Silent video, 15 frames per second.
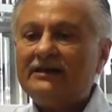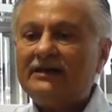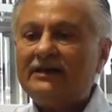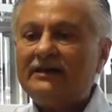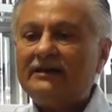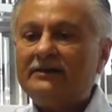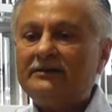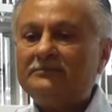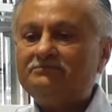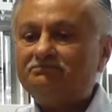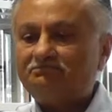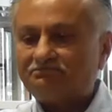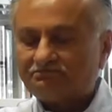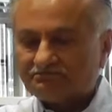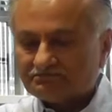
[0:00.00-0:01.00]
the
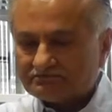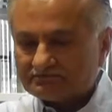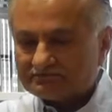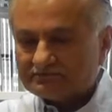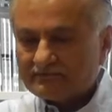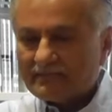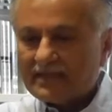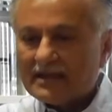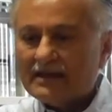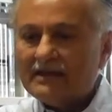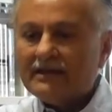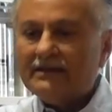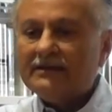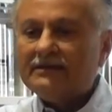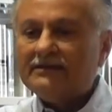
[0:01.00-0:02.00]

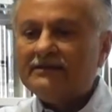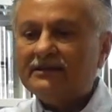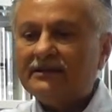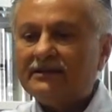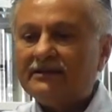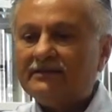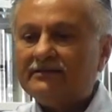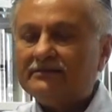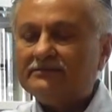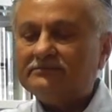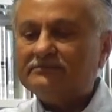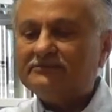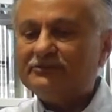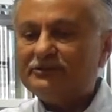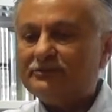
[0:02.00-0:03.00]

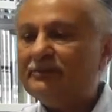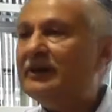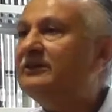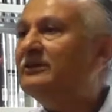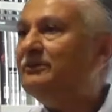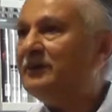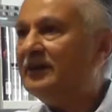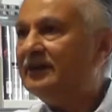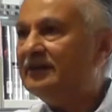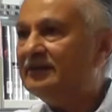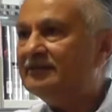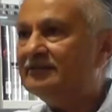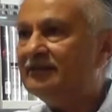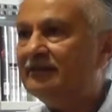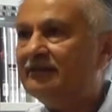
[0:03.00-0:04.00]
two major
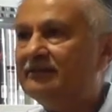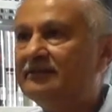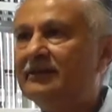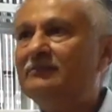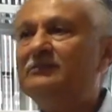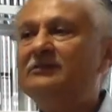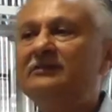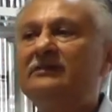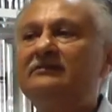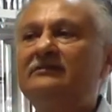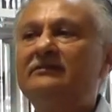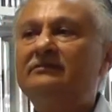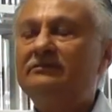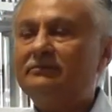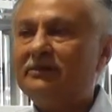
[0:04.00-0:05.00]
parties, the
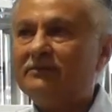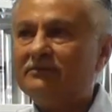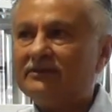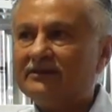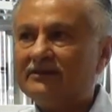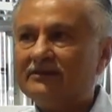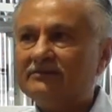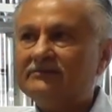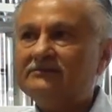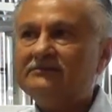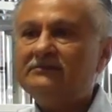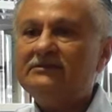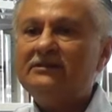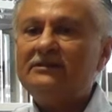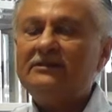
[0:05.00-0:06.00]
Democrats and Republican,
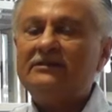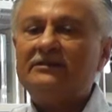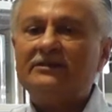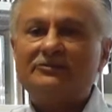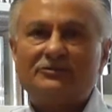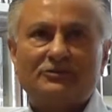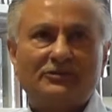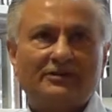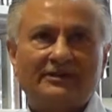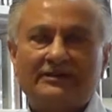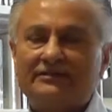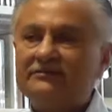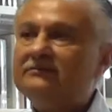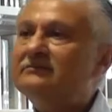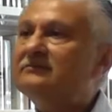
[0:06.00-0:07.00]

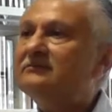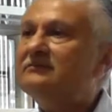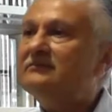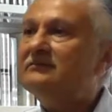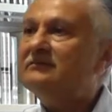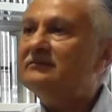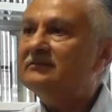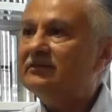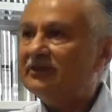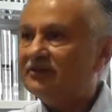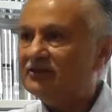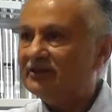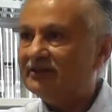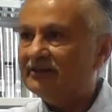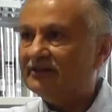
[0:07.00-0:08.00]
controlling the
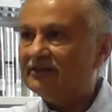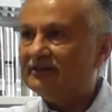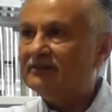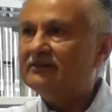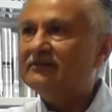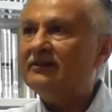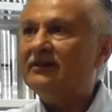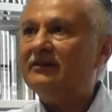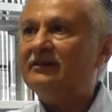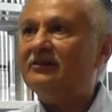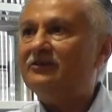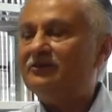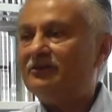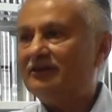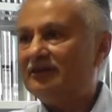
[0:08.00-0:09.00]
agenda and
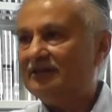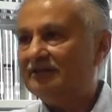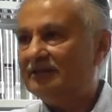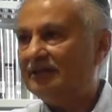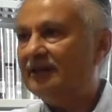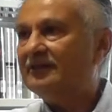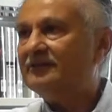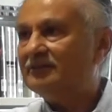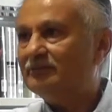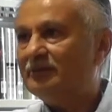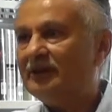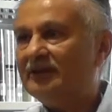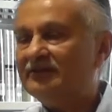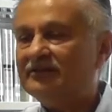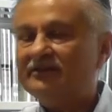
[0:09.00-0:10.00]
controlling the election
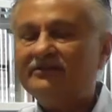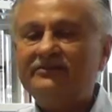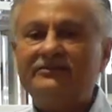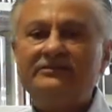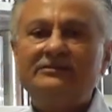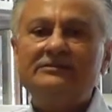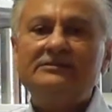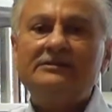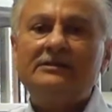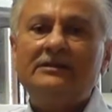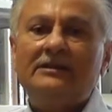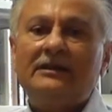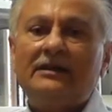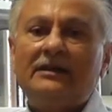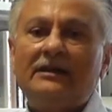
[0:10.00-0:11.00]
process.
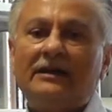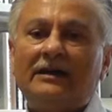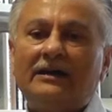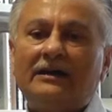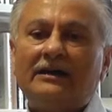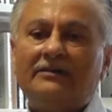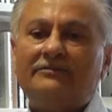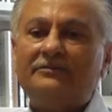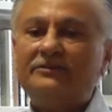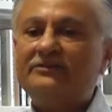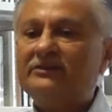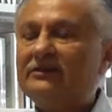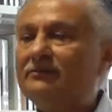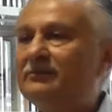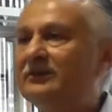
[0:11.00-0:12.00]
For
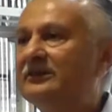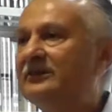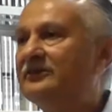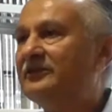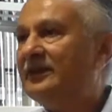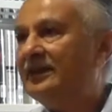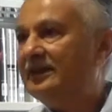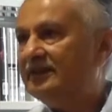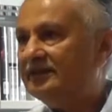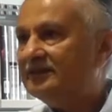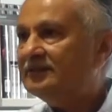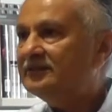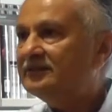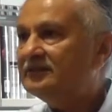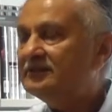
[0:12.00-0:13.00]
example, the
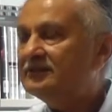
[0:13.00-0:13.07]
Senate